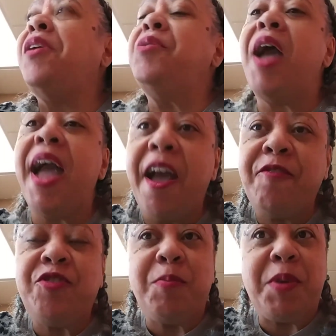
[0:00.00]
You
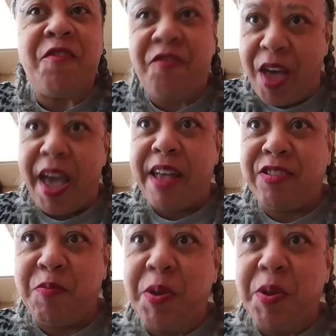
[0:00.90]
have to be fast